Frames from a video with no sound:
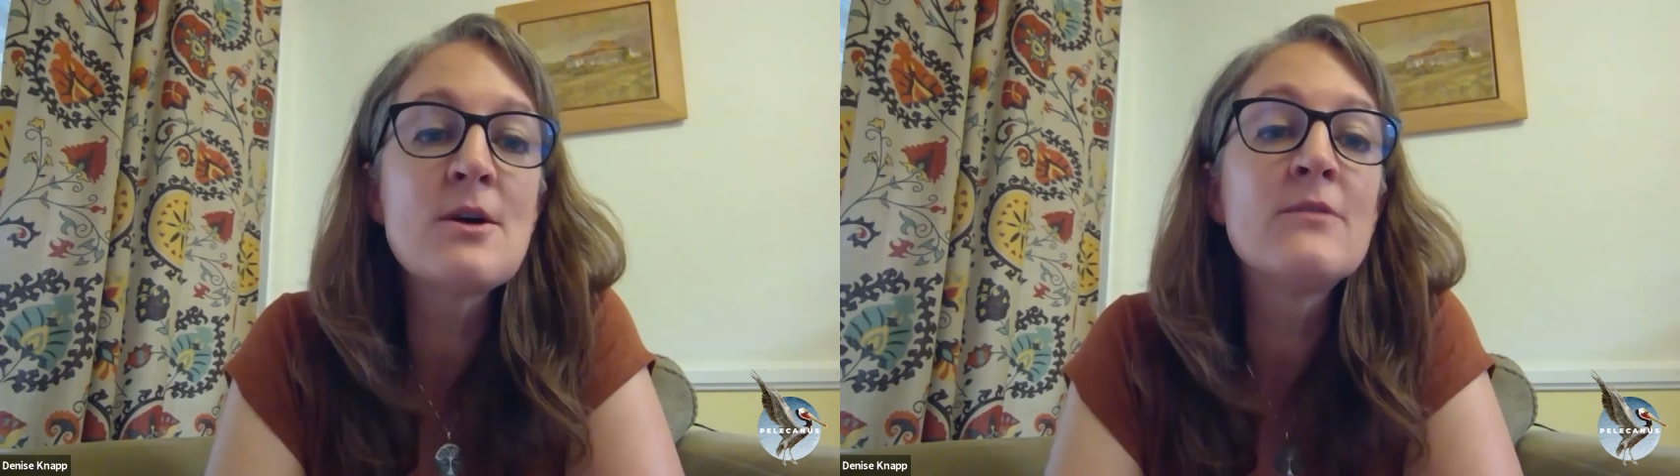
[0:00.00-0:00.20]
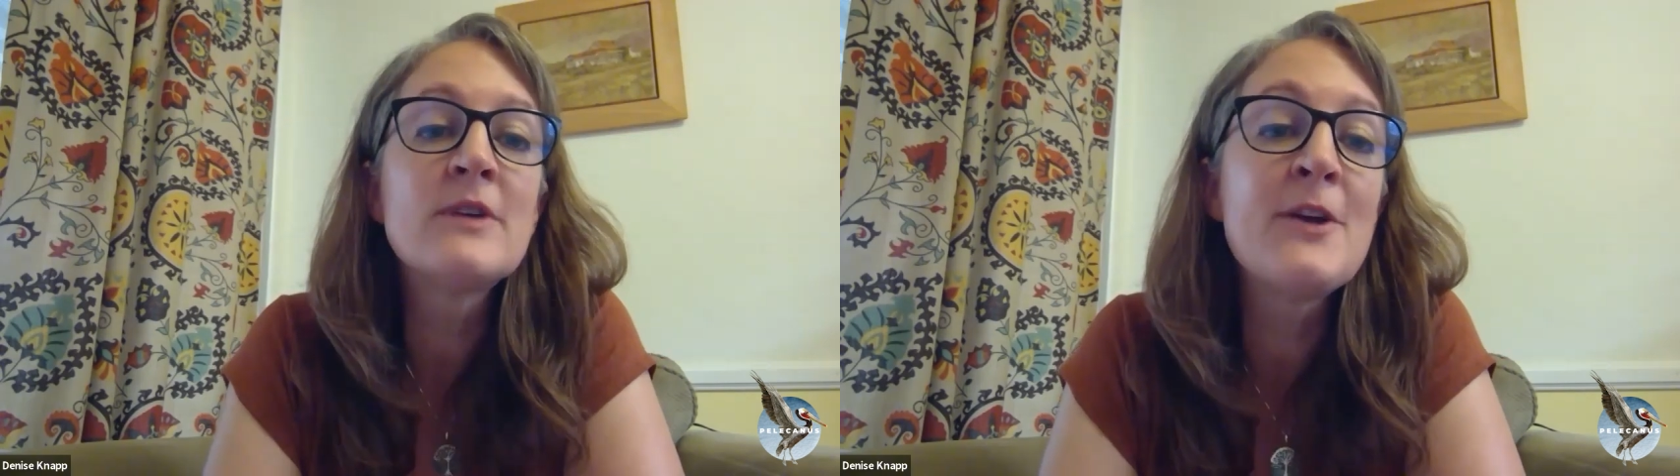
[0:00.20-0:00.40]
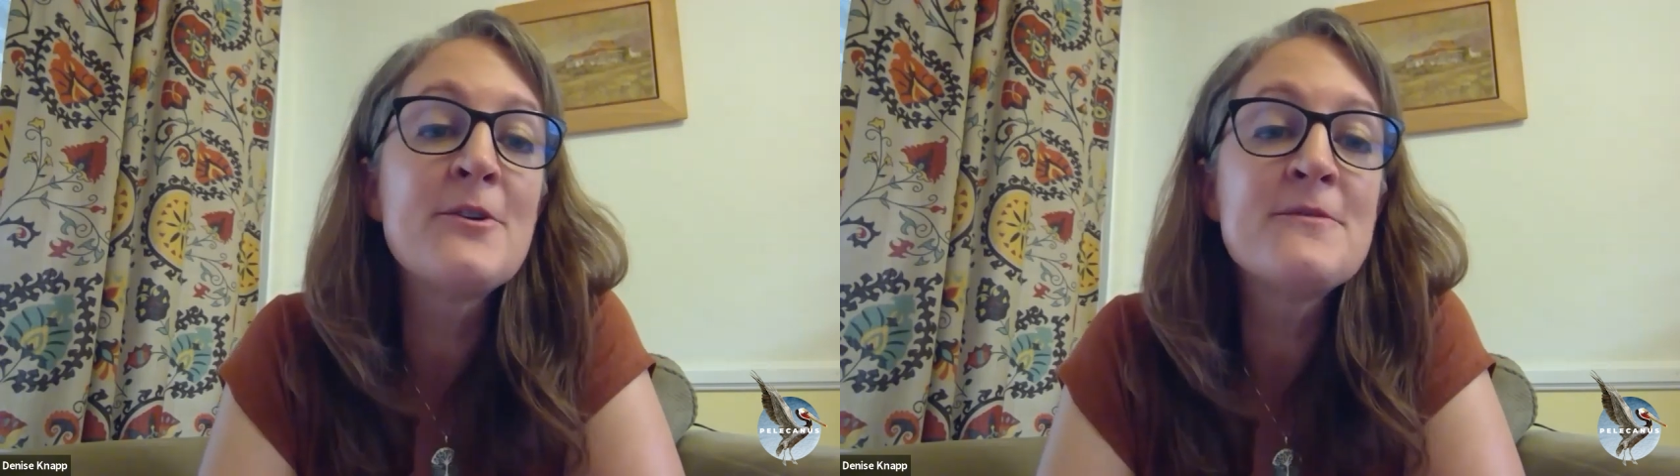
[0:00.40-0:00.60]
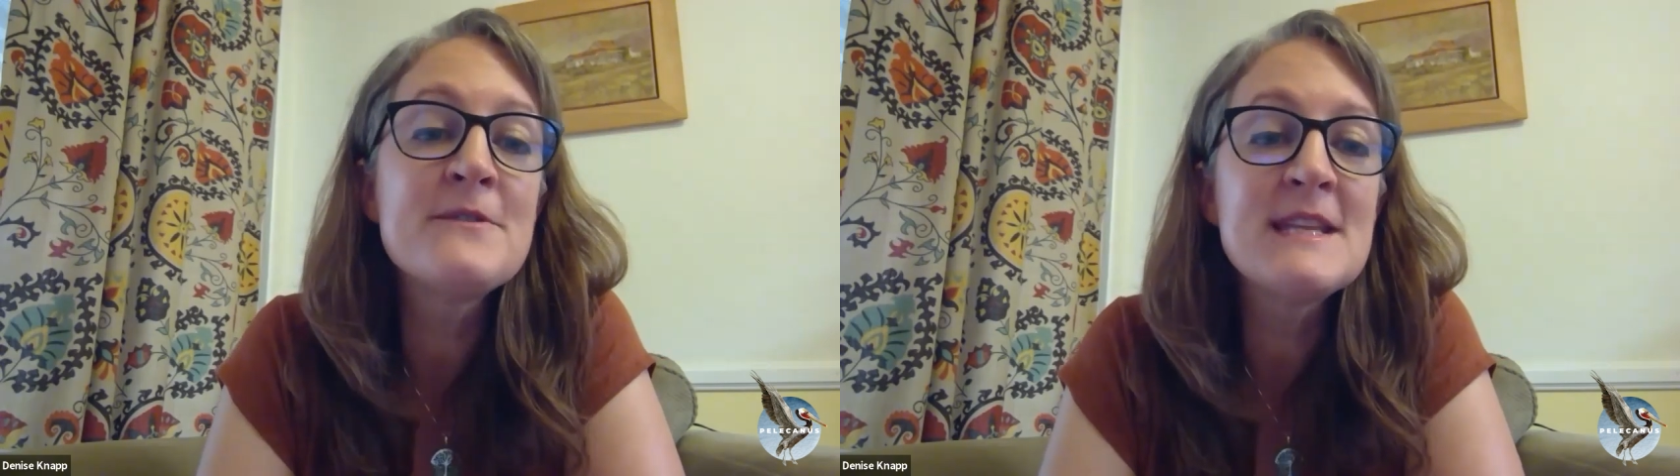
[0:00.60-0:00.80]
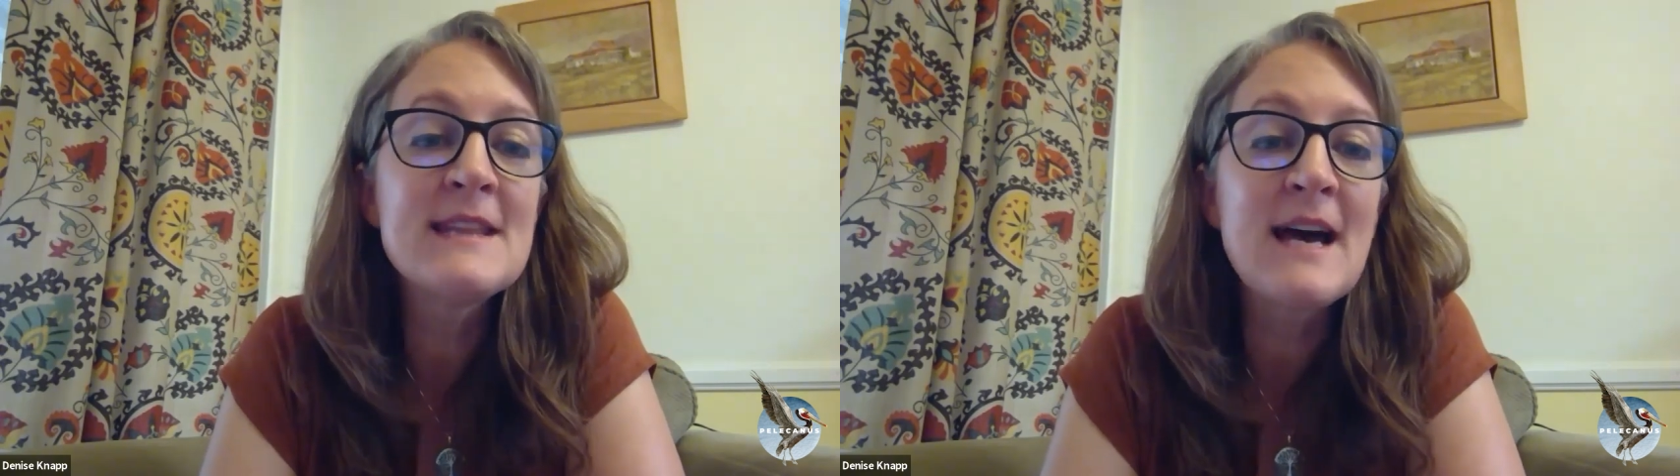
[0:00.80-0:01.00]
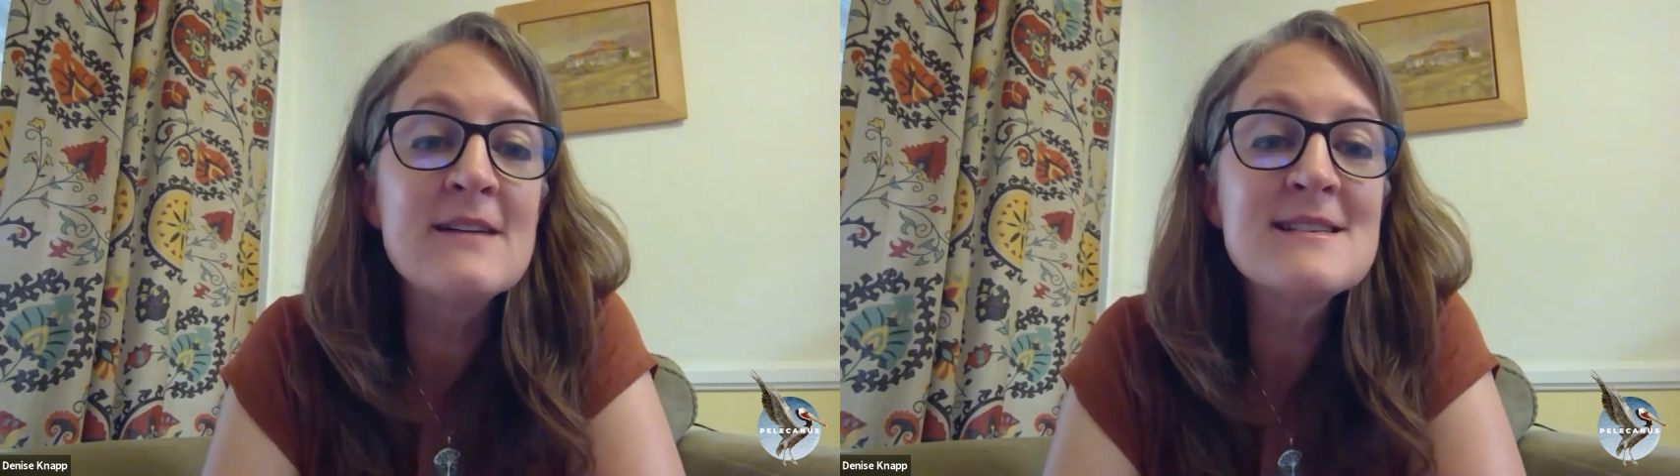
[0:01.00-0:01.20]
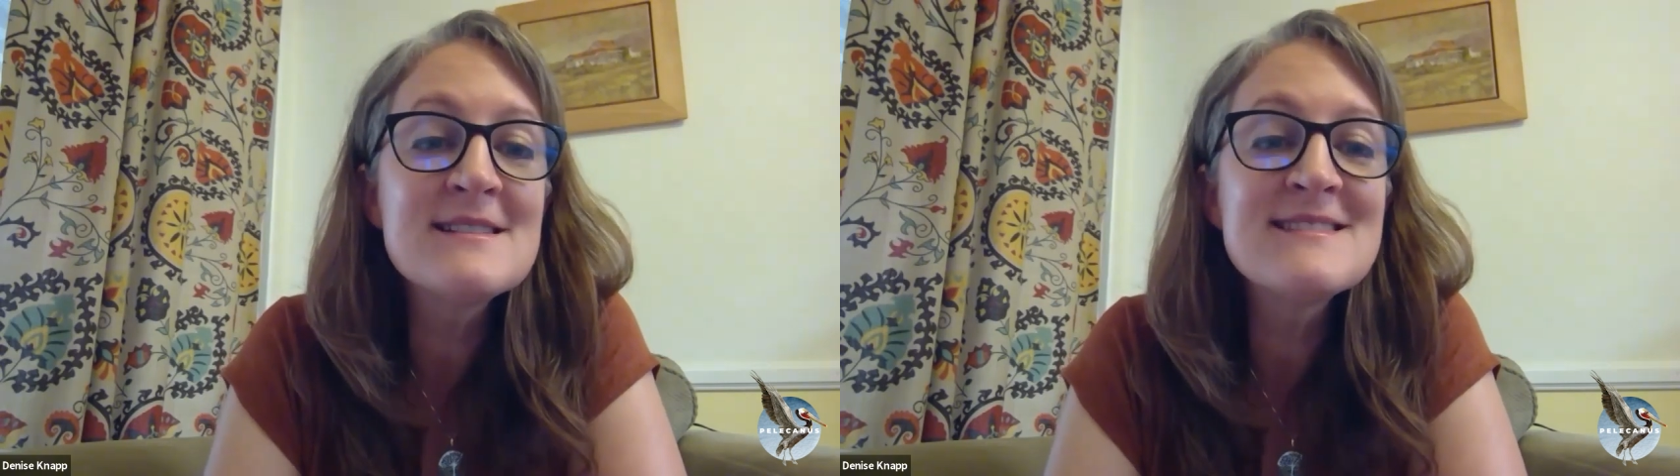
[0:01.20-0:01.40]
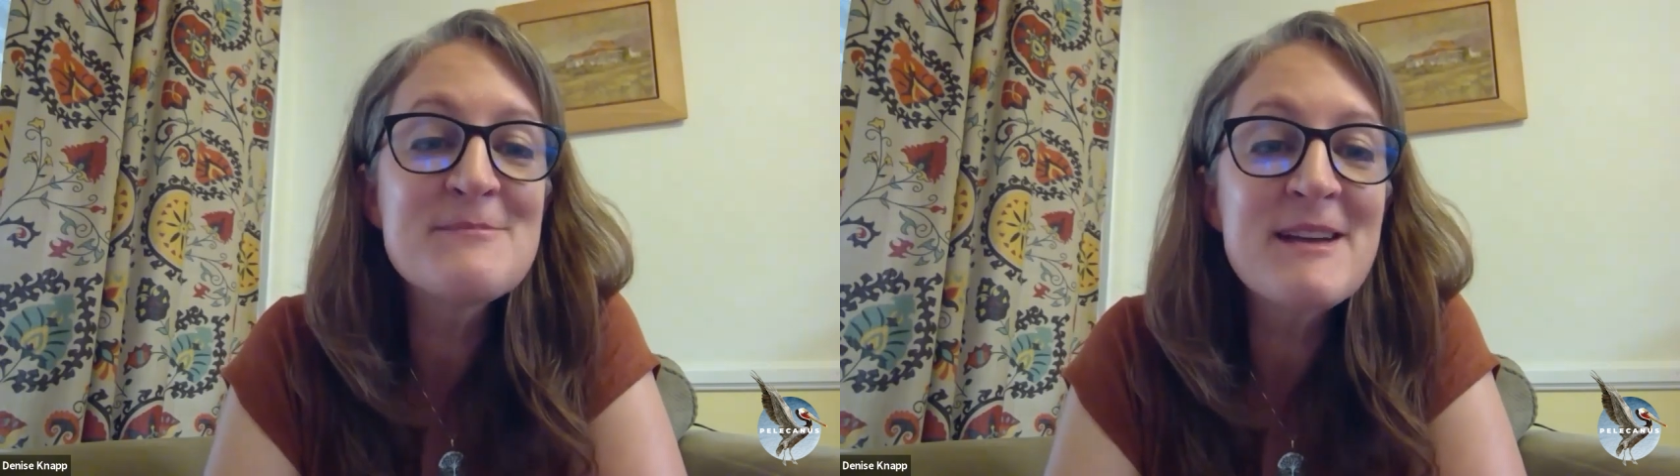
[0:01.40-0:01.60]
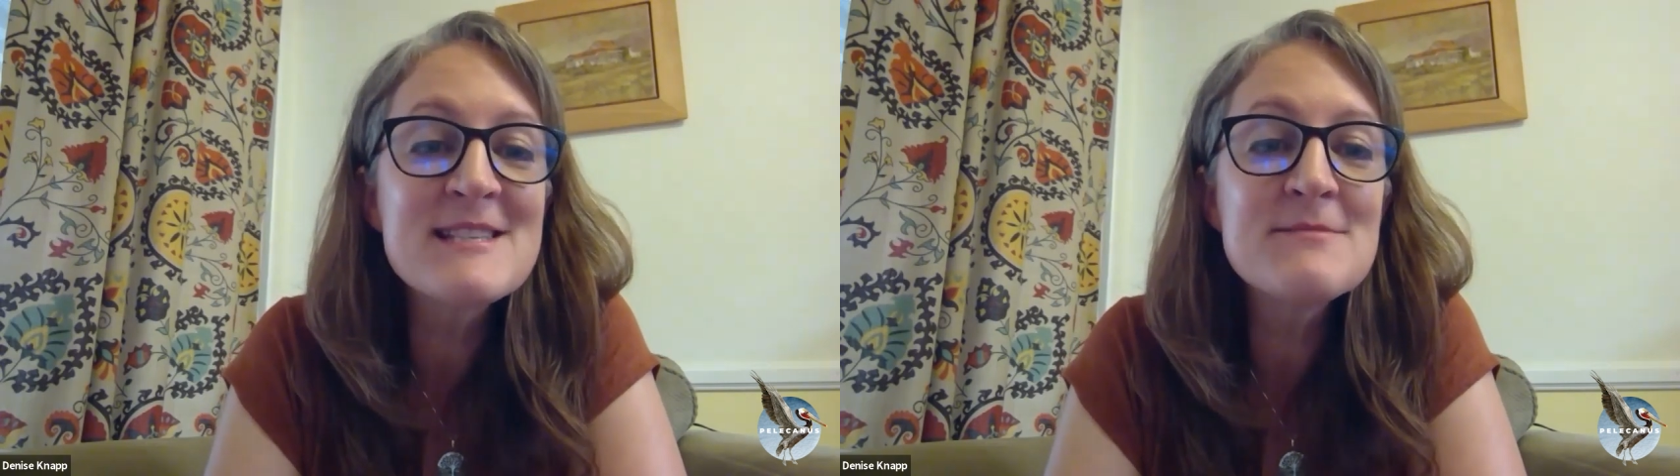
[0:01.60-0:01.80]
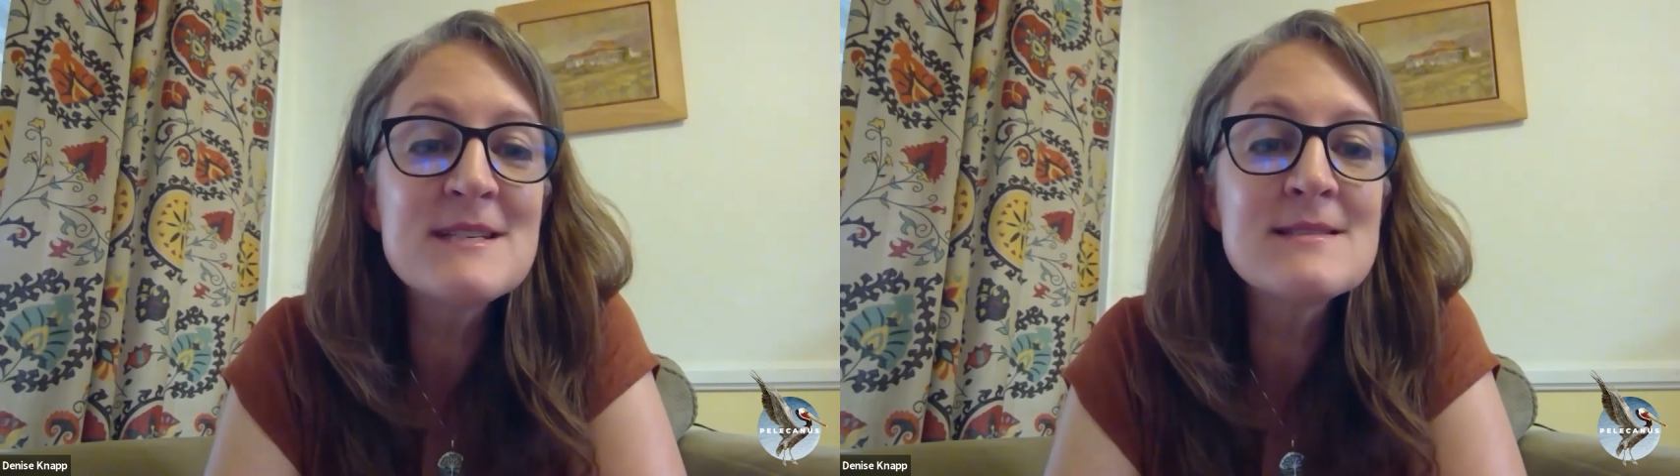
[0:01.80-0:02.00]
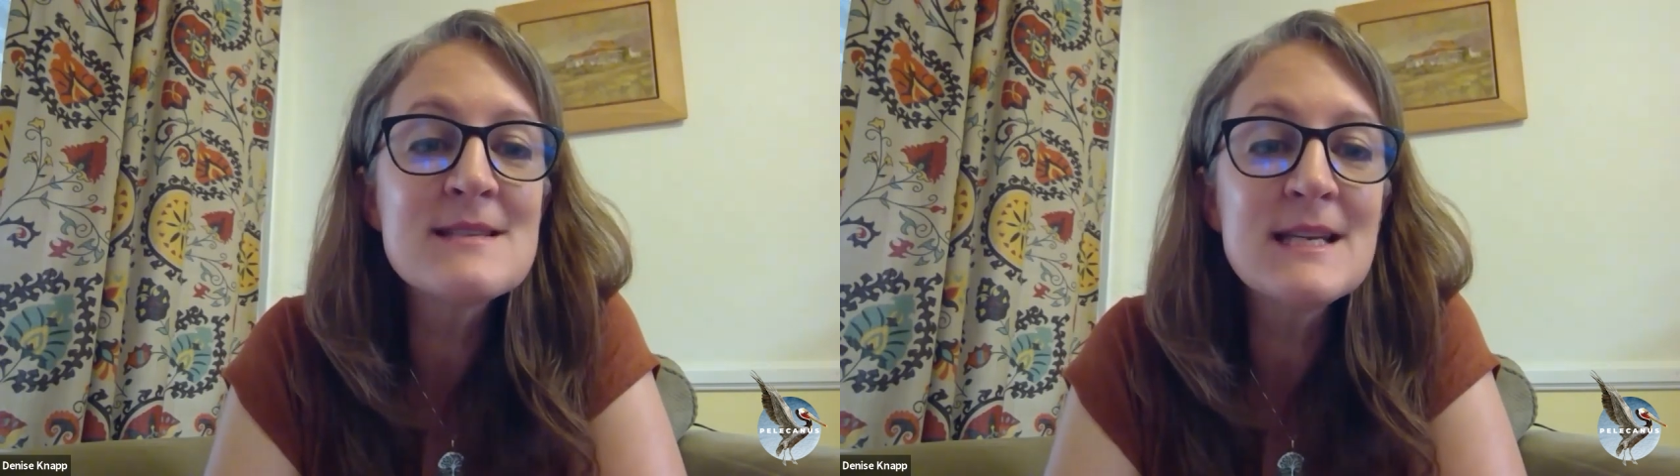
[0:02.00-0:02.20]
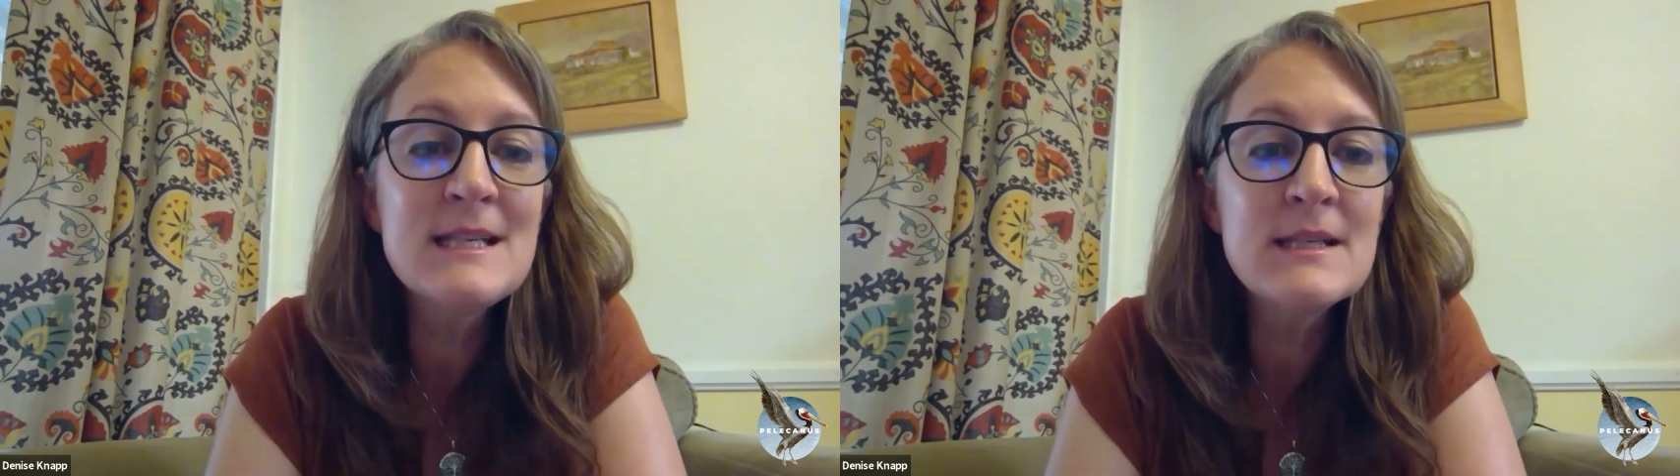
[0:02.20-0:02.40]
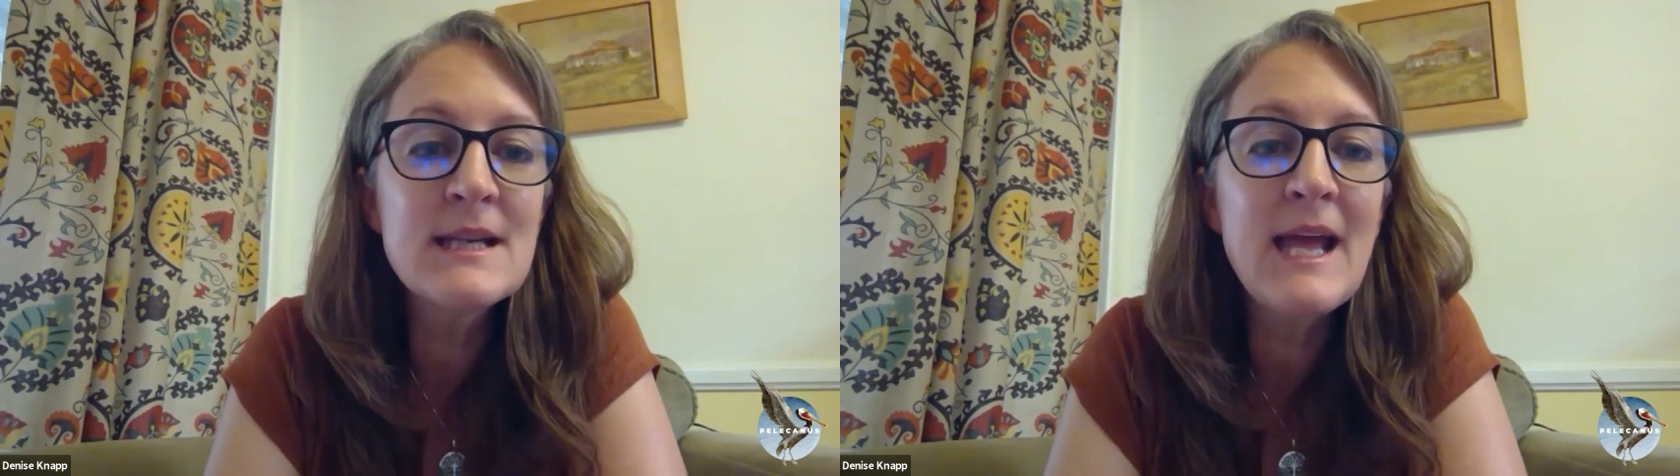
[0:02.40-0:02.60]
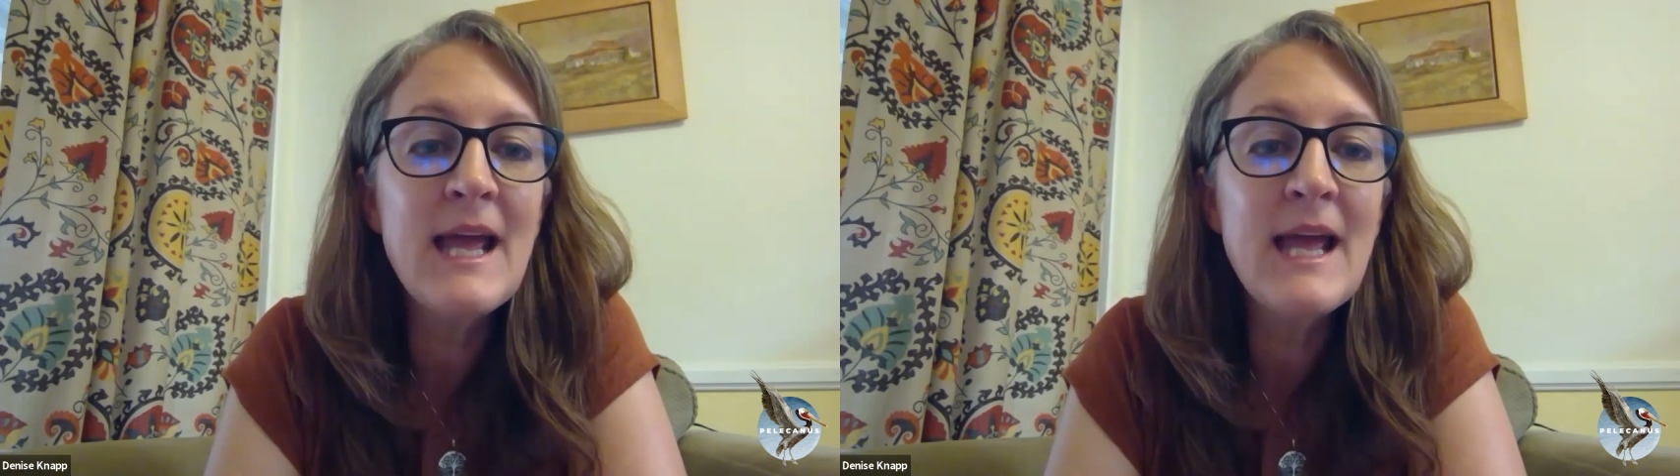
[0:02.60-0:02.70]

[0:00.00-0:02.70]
over 150,000 specimens in it,